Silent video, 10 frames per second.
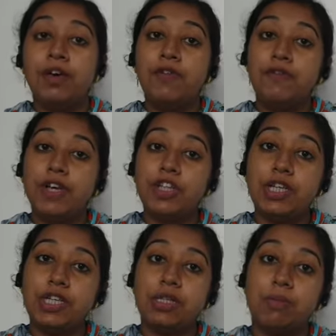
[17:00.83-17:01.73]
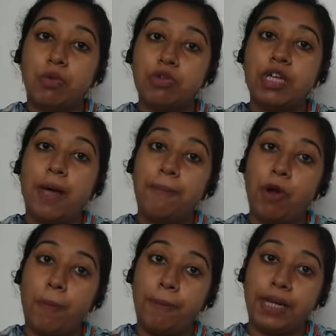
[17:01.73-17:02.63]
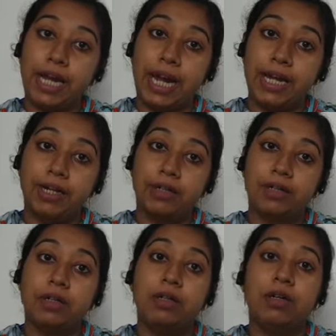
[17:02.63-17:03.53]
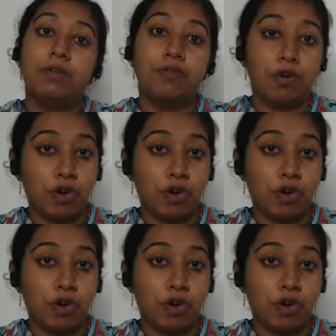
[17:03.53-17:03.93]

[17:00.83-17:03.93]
which is most appropriate for